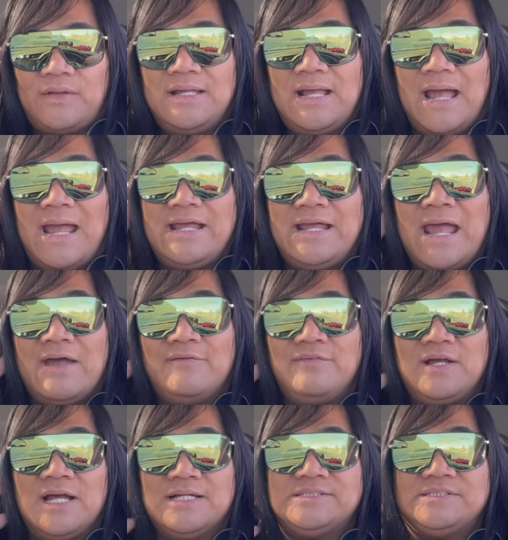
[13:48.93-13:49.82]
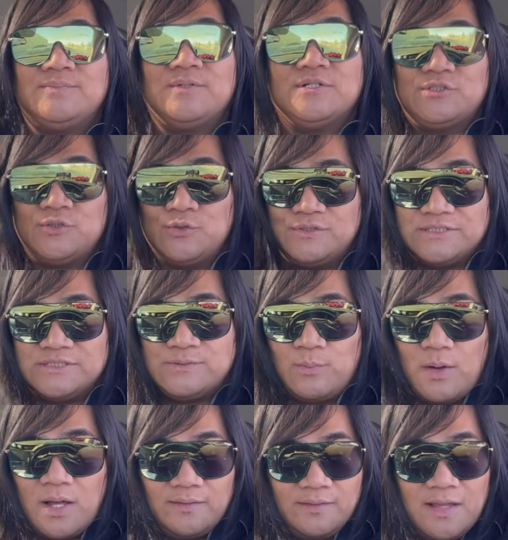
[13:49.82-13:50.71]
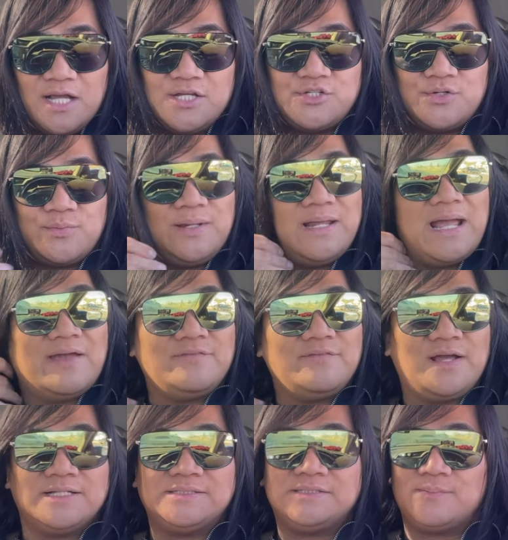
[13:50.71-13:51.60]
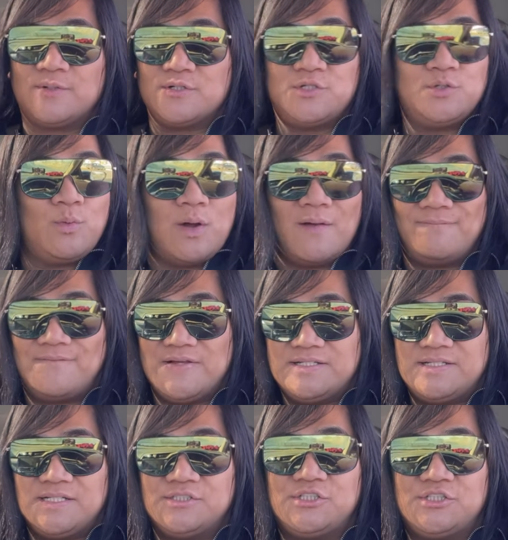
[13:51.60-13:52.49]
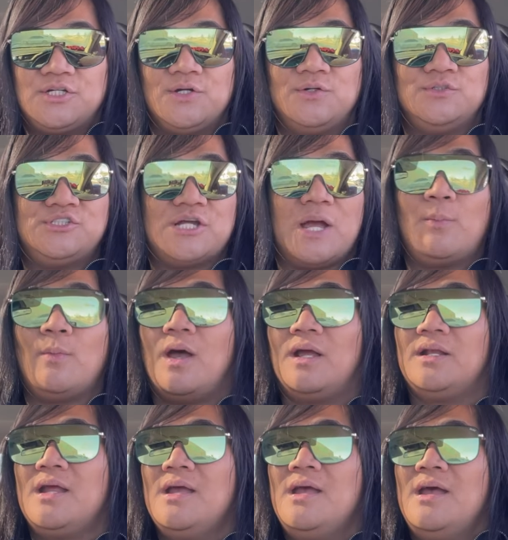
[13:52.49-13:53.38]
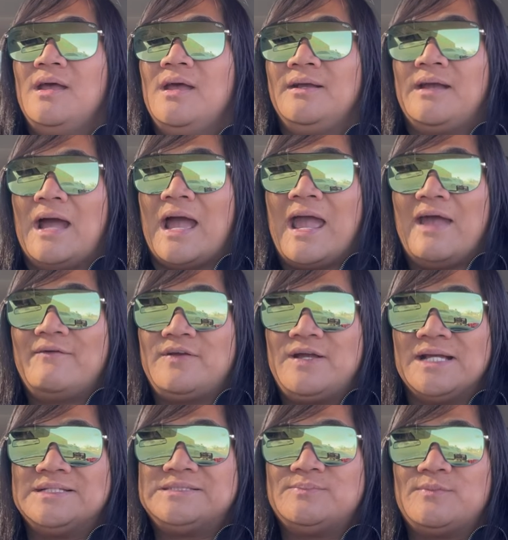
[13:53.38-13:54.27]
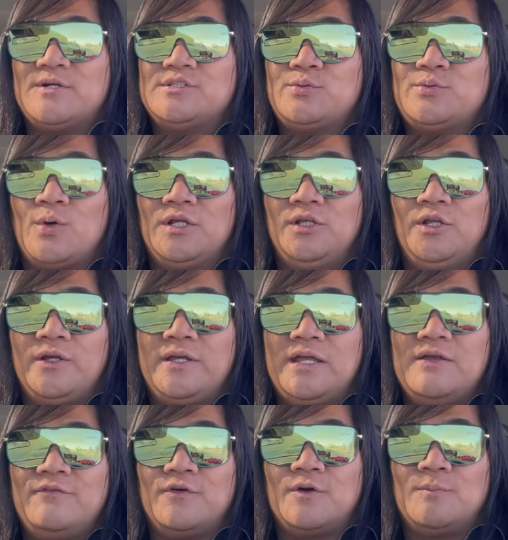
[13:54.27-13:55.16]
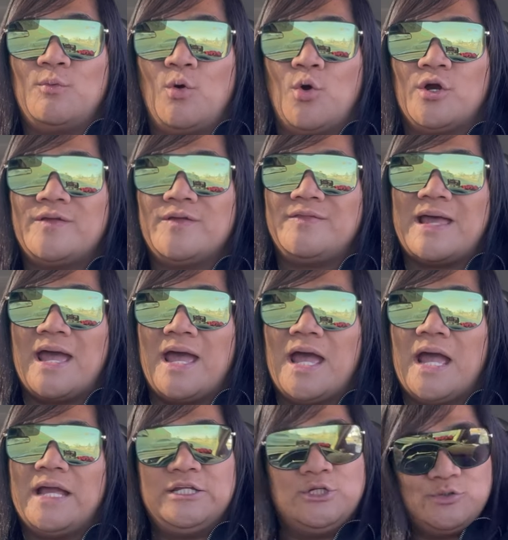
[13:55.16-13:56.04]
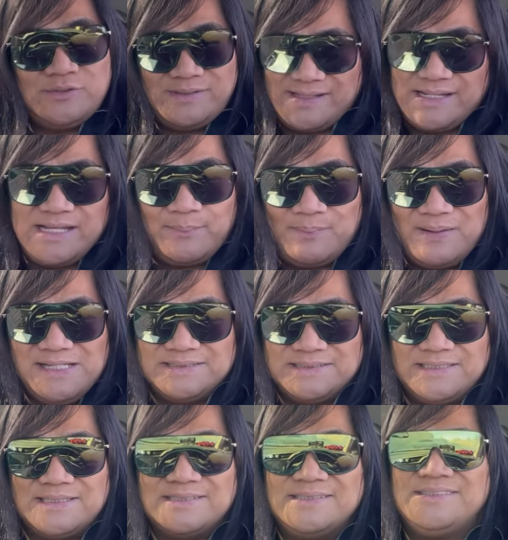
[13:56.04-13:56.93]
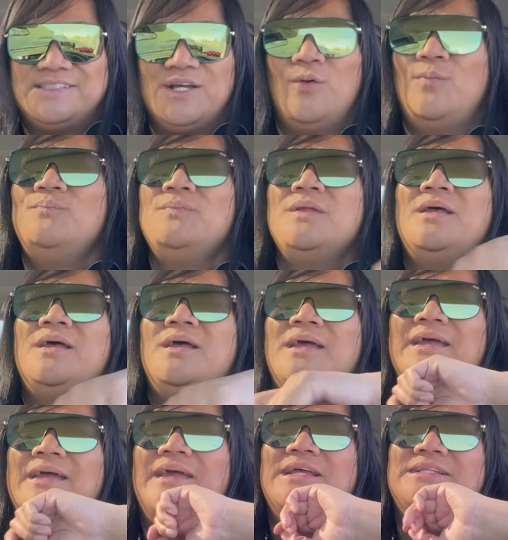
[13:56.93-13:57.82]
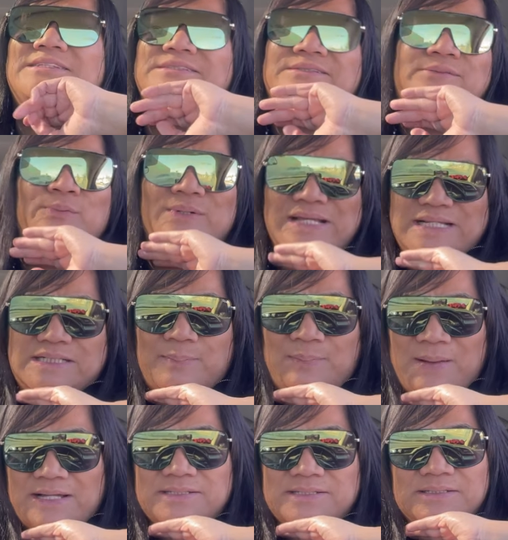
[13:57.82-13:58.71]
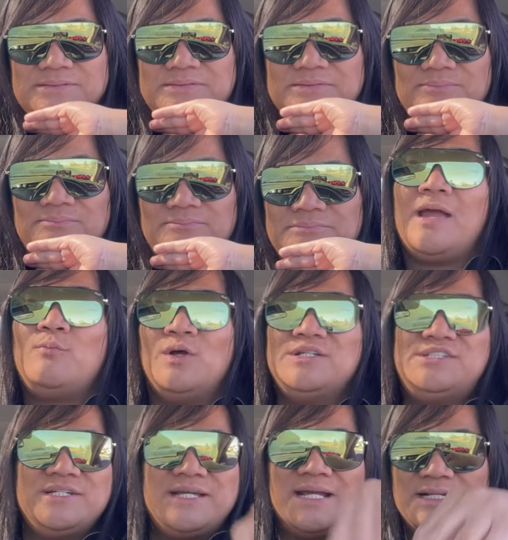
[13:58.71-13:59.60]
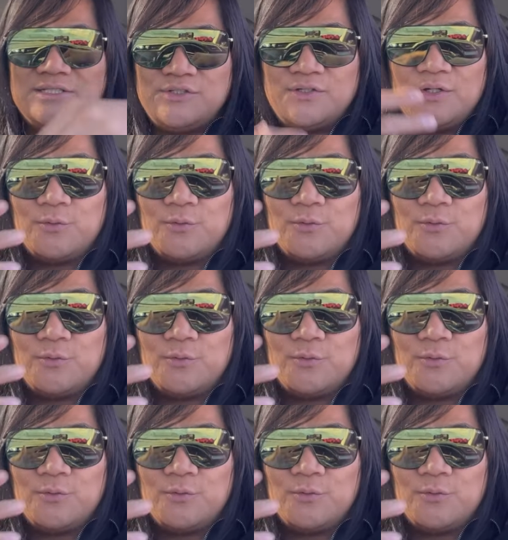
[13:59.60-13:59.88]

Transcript: I have customers who just want luxury. I have customers who want vintage coach. I want, I have customers who are looking for more the unique pieces. So it's really dependent. Once you get into the